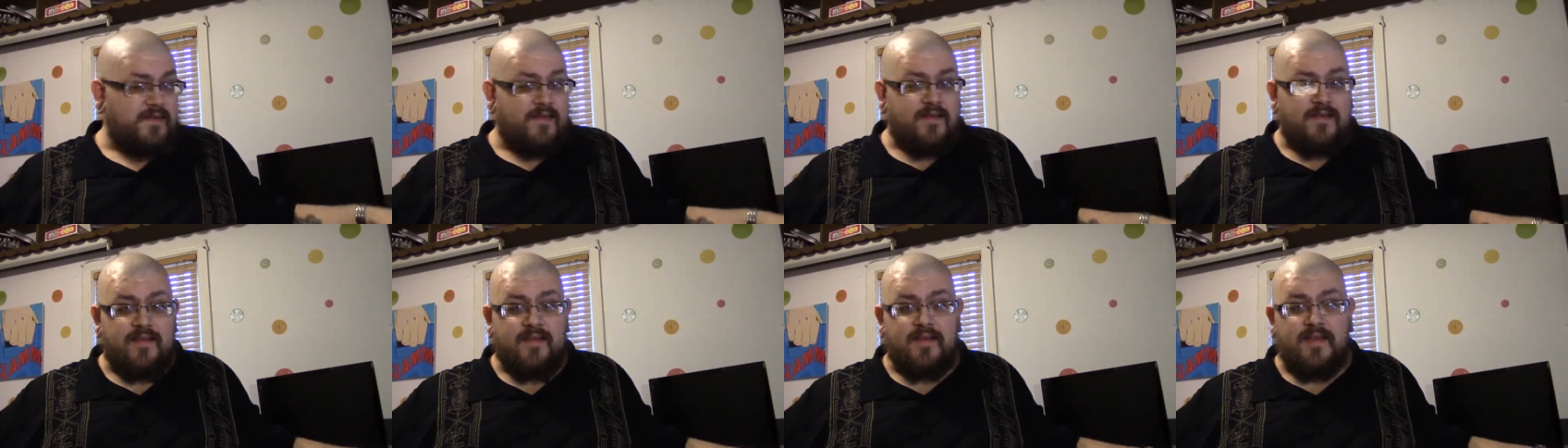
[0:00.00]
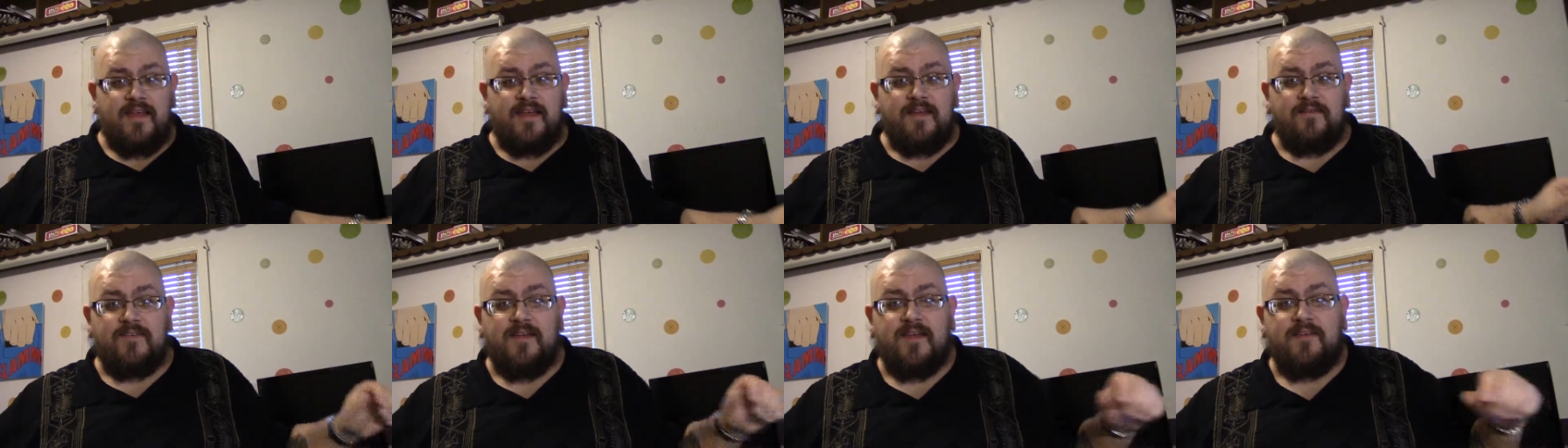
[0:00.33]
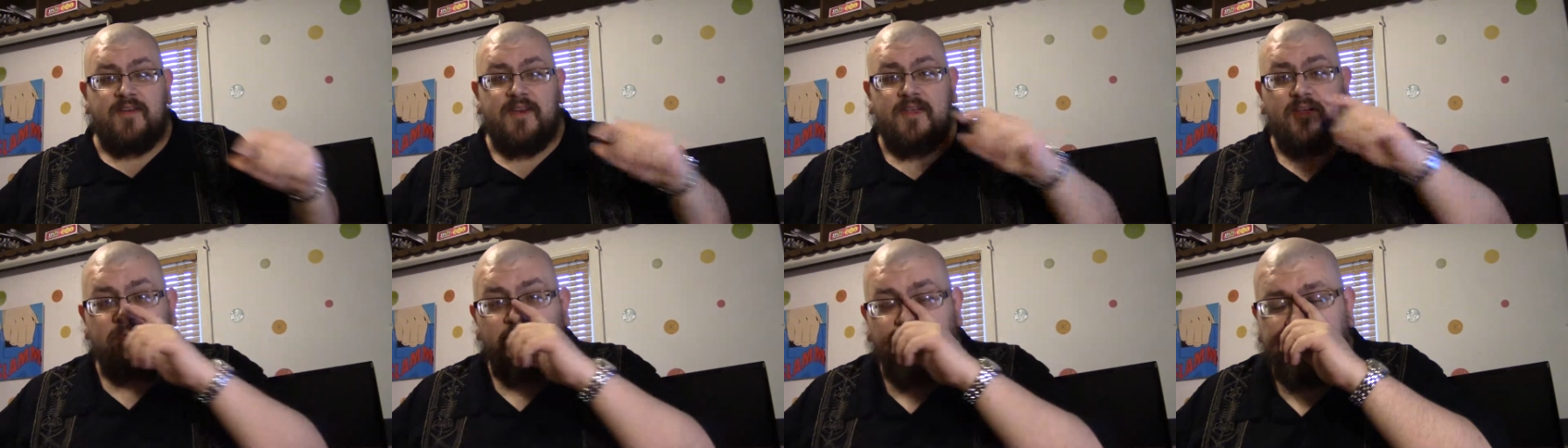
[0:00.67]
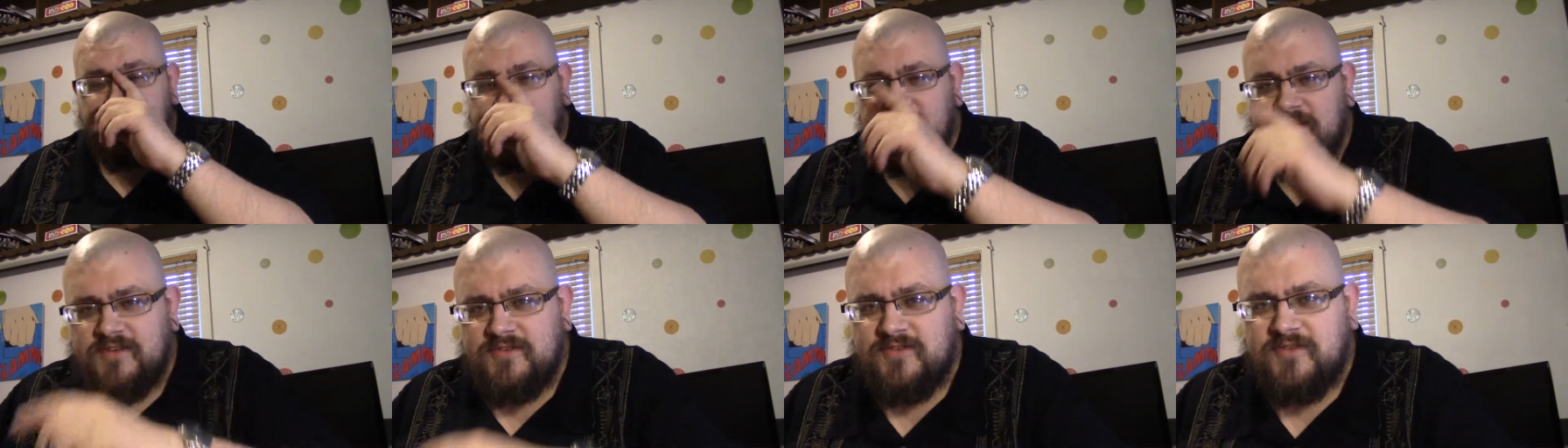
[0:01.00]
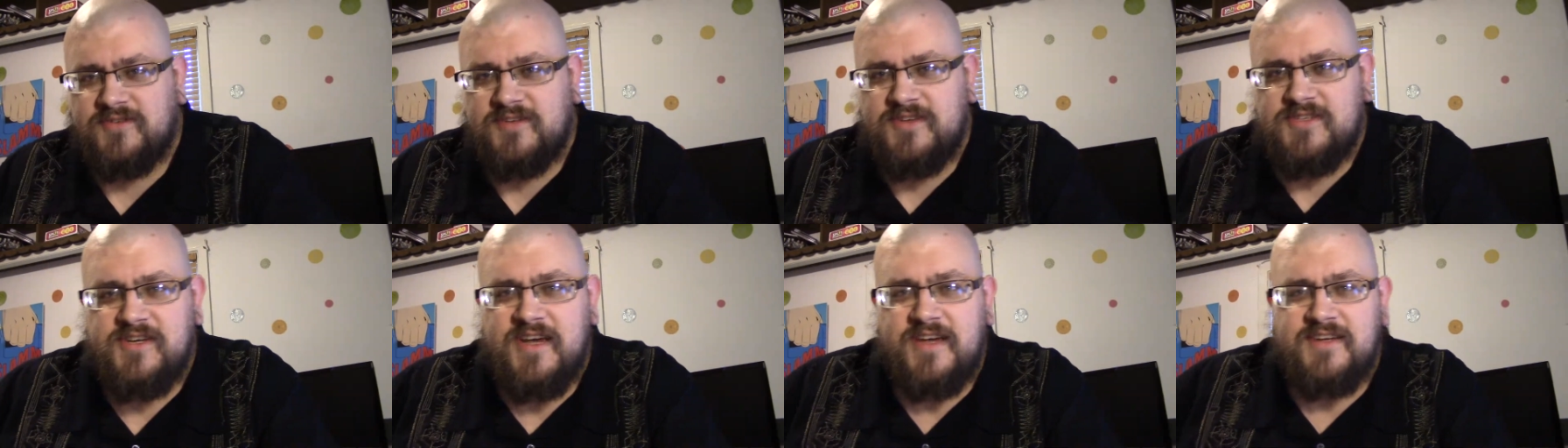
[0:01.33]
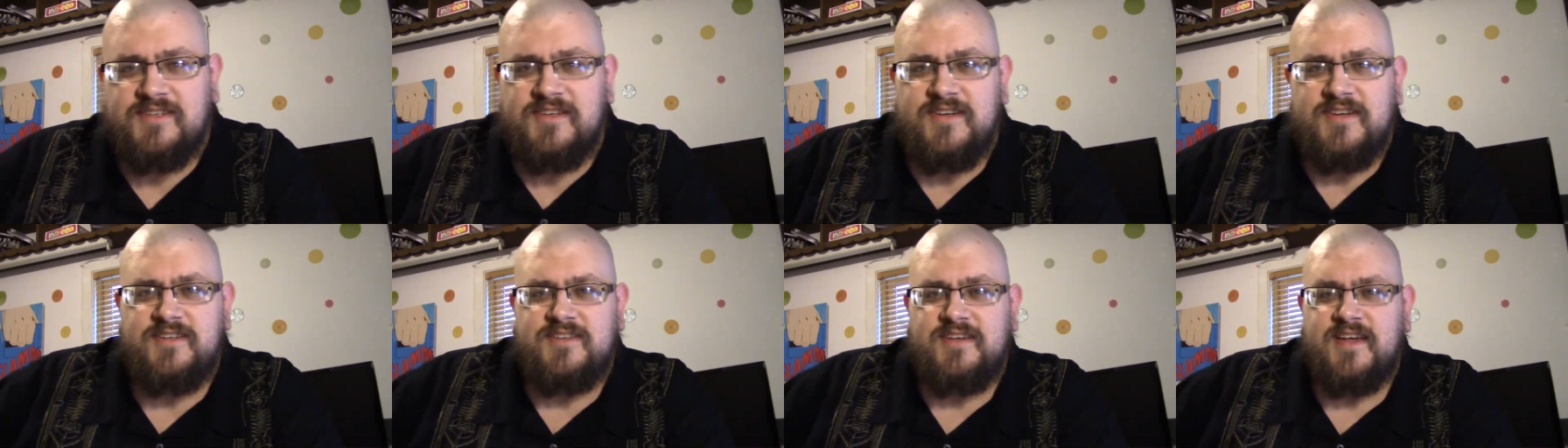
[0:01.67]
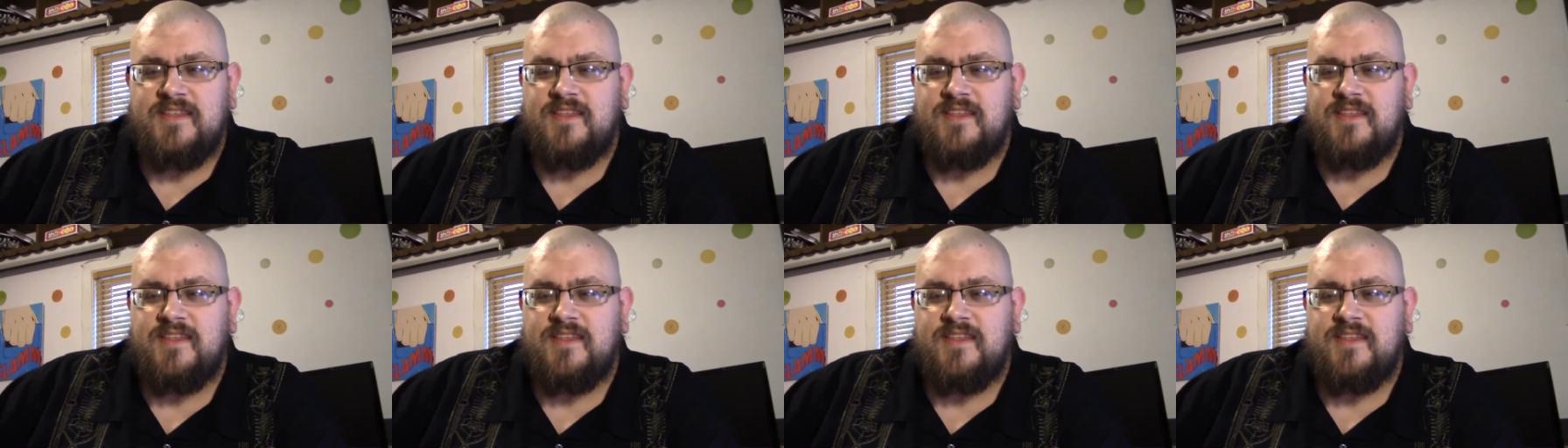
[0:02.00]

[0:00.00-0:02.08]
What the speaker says: If you have any questions or suggestions,